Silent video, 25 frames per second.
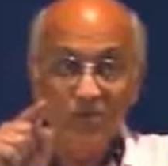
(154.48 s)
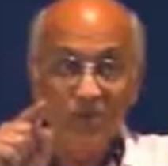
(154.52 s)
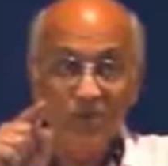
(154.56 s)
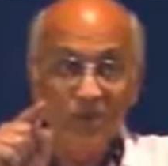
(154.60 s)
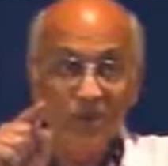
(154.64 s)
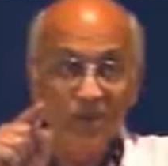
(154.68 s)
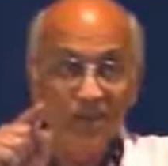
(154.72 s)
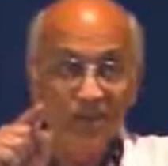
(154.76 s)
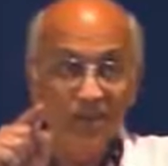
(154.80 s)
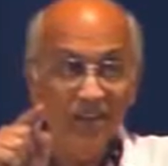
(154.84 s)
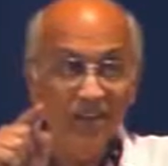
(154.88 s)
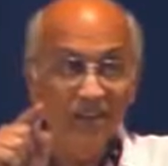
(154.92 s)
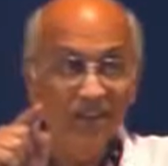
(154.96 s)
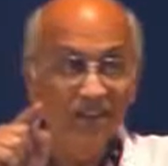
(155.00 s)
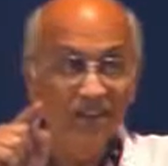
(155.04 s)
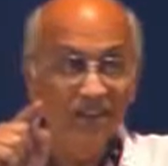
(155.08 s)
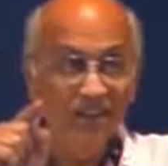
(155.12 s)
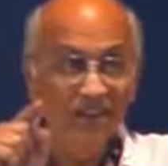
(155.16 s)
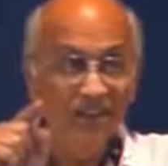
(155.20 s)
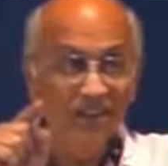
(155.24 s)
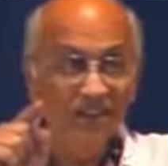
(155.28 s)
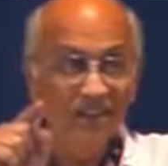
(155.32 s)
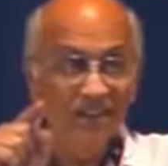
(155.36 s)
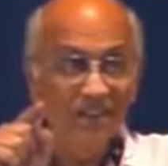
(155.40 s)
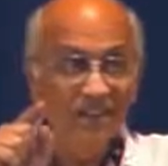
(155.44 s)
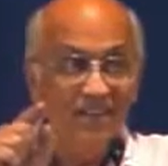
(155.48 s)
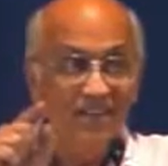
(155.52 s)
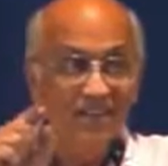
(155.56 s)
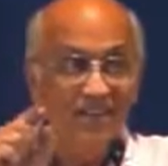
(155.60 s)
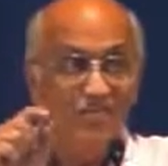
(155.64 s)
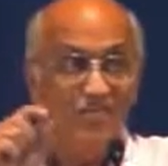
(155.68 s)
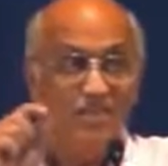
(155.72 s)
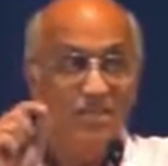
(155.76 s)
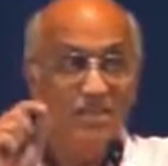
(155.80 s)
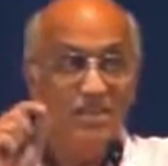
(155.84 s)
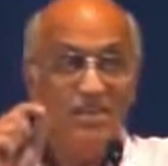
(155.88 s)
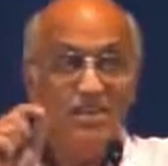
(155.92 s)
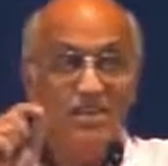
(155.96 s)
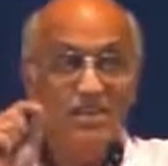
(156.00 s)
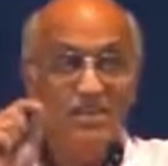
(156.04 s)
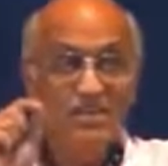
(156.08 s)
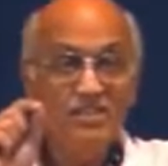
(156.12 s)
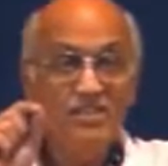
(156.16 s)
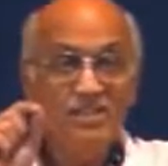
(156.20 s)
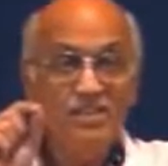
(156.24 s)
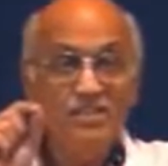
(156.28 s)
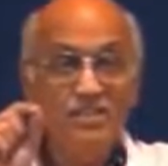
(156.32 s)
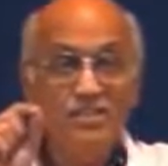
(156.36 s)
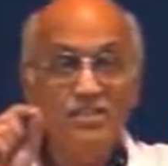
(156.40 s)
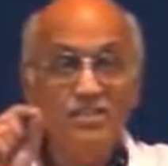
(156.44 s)
Okay? Please
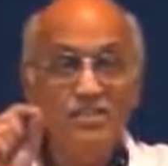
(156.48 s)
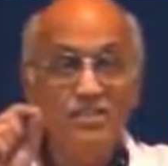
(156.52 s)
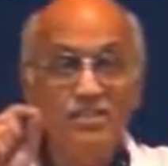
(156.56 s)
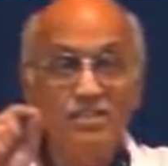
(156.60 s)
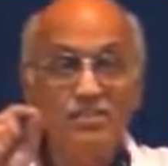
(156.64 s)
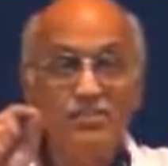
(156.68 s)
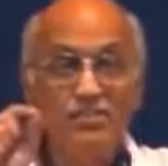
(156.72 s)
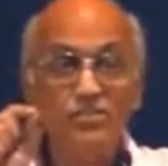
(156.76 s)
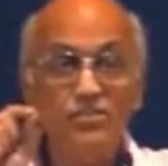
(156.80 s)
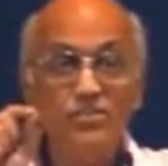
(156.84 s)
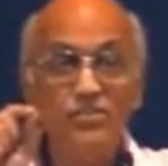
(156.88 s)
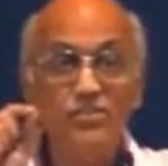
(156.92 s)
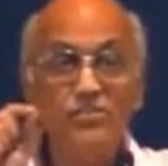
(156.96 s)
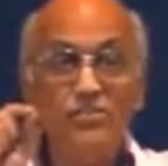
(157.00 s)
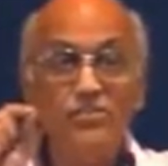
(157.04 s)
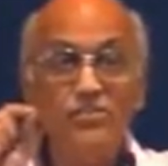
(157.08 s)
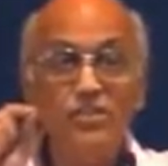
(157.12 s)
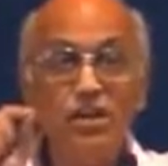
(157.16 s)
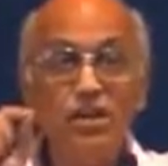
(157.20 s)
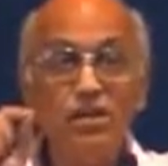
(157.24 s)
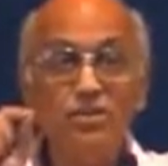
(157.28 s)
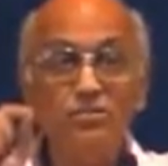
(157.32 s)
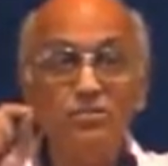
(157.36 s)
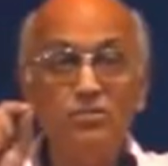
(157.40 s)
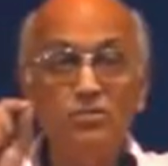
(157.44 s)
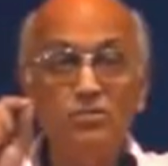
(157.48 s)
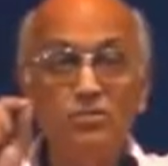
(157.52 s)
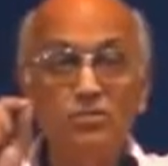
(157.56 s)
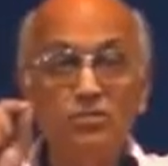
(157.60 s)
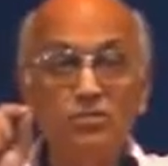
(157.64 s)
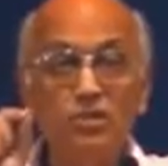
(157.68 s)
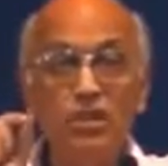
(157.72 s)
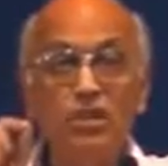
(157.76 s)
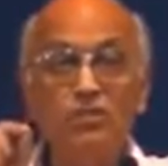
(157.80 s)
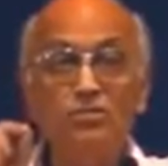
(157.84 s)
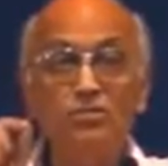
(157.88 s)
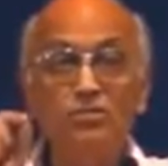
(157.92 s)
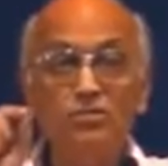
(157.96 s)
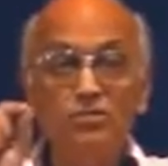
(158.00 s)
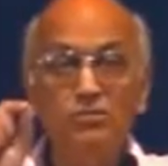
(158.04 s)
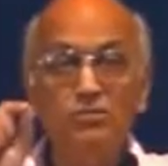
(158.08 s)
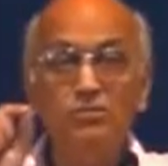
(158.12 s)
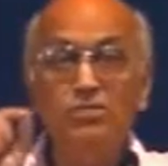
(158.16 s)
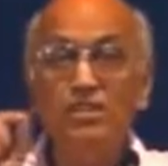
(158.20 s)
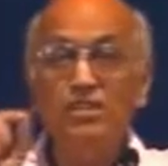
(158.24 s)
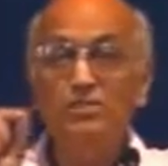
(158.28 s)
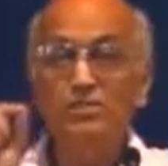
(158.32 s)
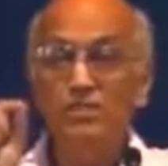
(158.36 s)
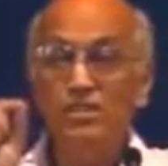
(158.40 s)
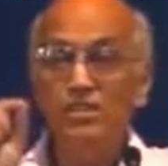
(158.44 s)
ask that question throughout
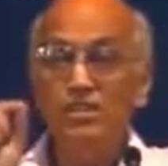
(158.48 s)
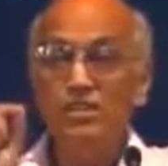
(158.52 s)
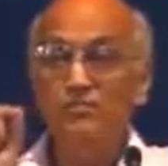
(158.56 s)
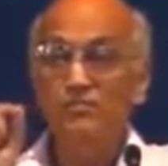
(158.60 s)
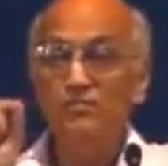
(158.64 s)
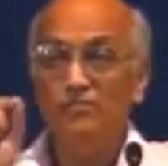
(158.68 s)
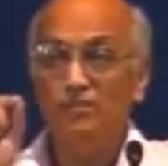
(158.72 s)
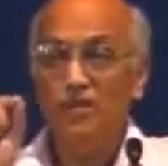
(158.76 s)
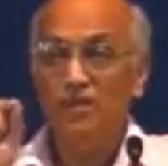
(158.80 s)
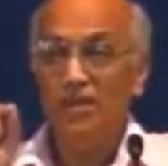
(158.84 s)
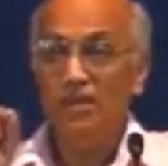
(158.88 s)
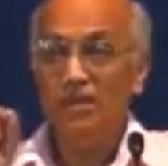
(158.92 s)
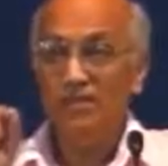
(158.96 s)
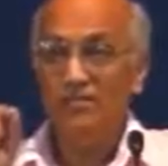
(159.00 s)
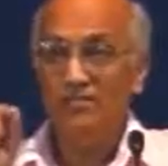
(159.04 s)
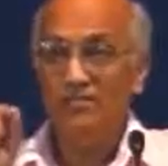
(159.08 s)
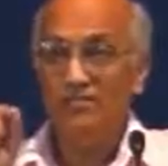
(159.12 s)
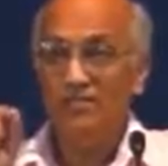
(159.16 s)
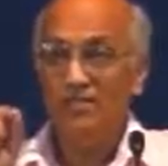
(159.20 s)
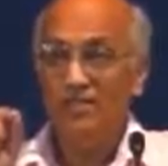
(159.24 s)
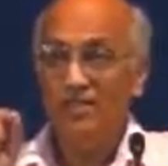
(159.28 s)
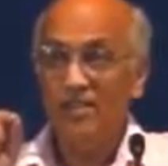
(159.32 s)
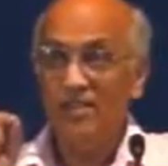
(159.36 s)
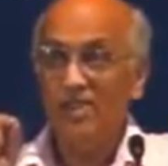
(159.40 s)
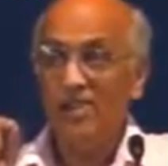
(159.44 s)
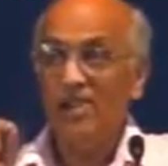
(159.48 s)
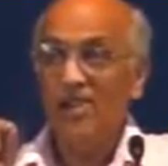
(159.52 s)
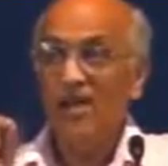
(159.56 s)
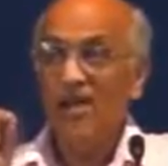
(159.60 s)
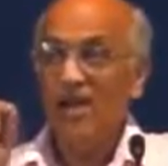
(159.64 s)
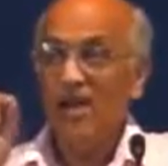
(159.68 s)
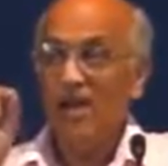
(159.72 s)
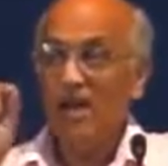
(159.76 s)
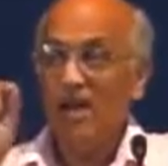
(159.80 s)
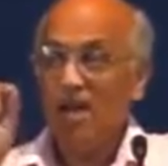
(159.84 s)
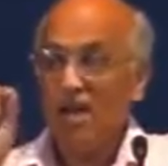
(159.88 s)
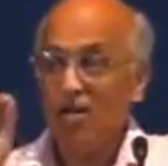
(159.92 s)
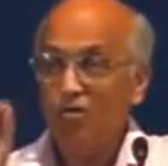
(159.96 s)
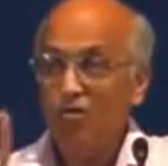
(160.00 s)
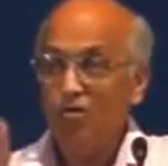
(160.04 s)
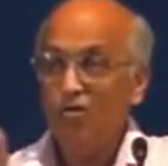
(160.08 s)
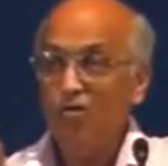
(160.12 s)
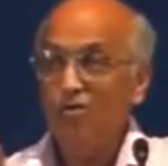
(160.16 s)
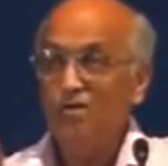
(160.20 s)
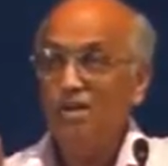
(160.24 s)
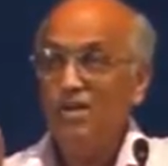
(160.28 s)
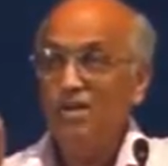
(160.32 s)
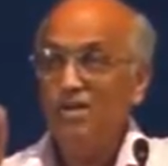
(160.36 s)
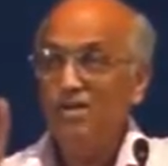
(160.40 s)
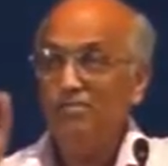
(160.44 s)
2005. How
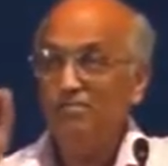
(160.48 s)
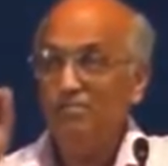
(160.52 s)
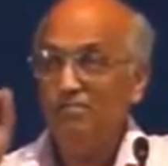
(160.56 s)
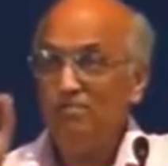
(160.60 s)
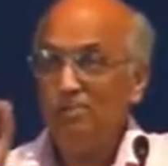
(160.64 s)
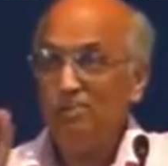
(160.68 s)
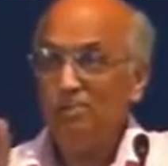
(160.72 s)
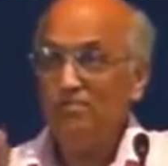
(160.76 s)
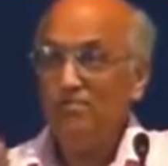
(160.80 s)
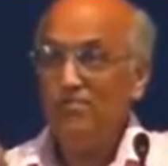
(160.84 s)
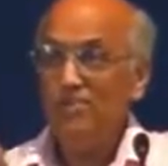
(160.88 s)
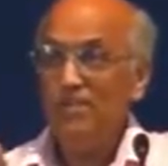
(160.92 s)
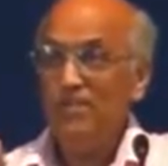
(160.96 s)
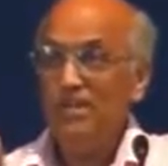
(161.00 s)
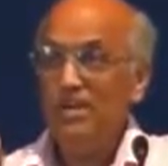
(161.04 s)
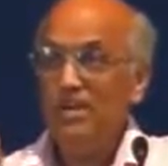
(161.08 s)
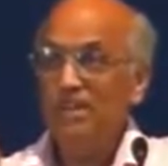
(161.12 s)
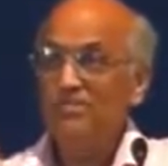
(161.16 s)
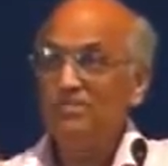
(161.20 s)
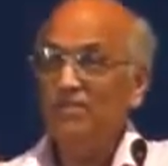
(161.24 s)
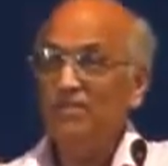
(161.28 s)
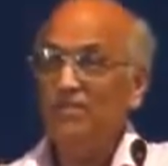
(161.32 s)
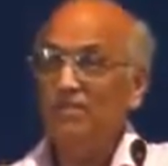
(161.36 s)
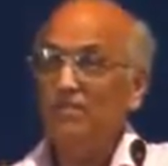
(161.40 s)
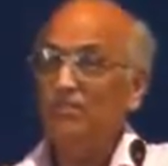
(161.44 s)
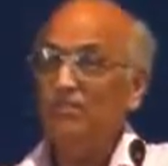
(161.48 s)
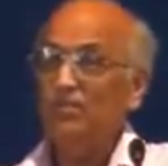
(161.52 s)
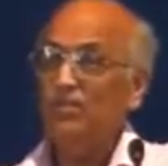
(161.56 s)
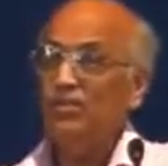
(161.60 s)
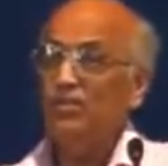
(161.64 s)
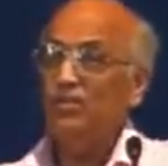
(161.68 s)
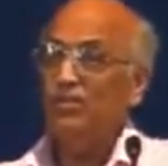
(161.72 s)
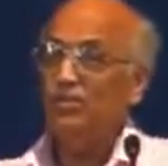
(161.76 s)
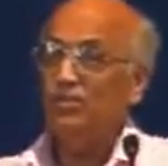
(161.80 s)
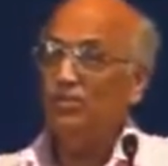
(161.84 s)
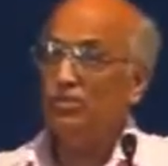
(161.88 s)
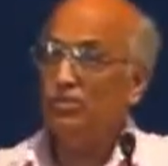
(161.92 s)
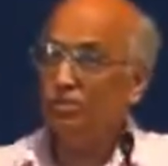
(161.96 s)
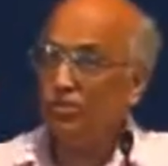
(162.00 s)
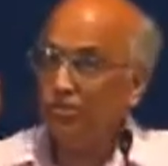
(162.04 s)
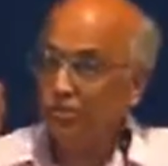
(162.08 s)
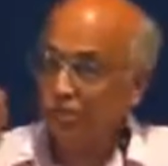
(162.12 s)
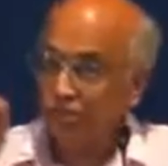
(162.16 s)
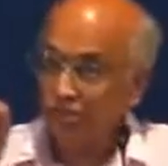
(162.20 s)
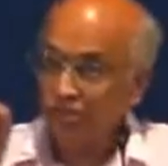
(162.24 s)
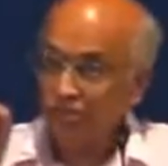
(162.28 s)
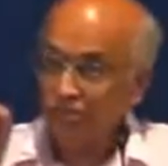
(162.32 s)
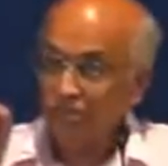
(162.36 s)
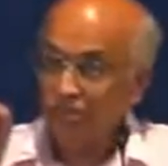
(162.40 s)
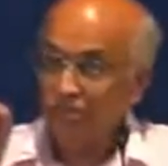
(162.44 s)
many people have come to your
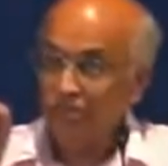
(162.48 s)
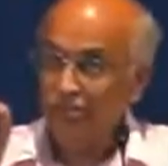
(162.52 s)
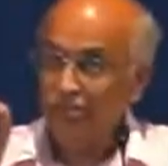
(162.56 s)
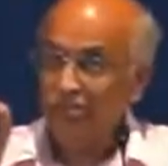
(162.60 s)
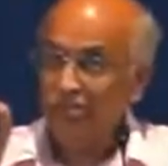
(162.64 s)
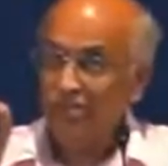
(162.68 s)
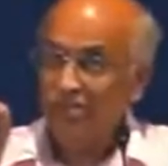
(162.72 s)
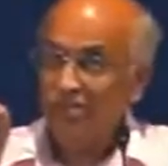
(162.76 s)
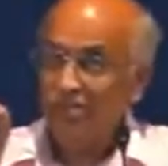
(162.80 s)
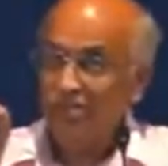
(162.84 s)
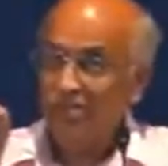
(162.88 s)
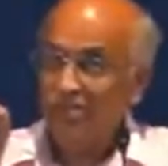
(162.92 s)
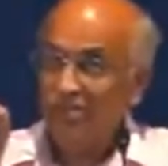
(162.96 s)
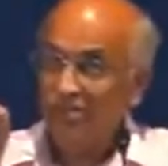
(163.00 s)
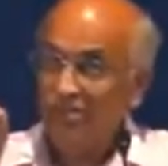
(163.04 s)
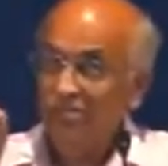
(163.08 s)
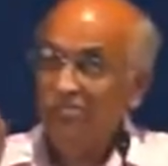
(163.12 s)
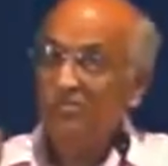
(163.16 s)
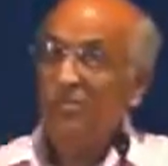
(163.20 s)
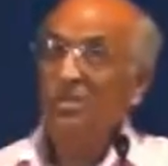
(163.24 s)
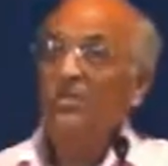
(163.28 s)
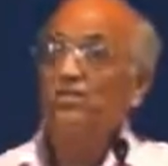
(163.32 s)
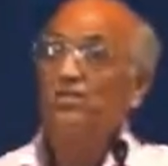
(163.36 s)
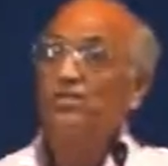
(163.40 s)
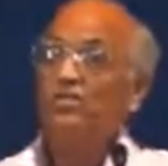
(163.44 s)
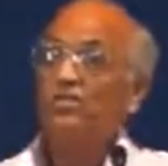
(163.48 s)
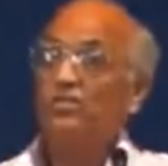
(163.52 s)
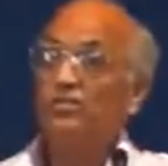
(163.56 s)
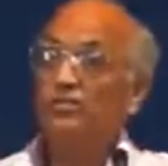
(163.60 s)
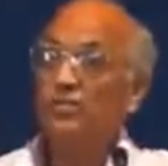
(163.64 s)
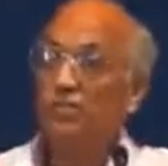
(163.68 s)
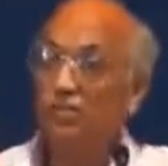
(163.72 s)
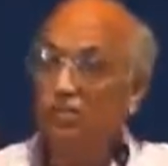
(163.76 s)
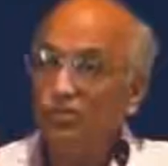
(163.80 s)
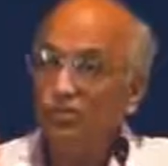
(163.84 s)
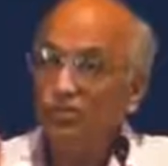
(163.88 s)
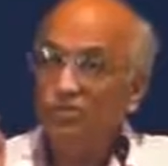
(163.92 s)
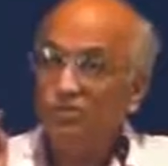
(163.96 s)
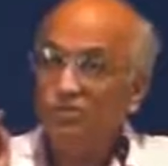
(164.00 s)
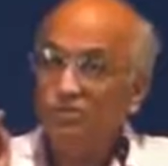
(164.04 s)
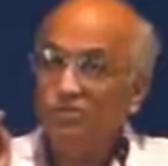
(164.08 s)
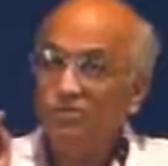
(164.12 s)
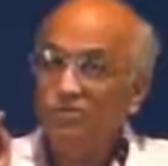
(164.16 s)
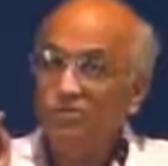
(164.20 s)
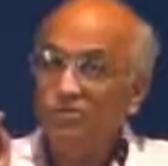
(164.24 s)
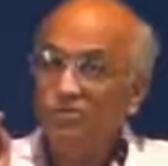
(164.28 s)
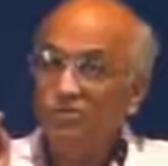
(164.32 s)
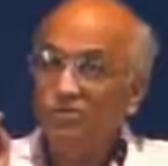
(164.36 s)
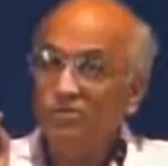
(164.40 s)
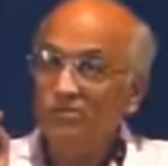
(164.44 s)
church because of
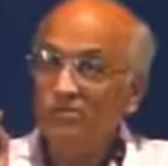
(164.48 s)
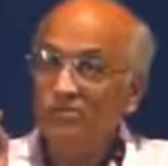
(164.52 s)
you?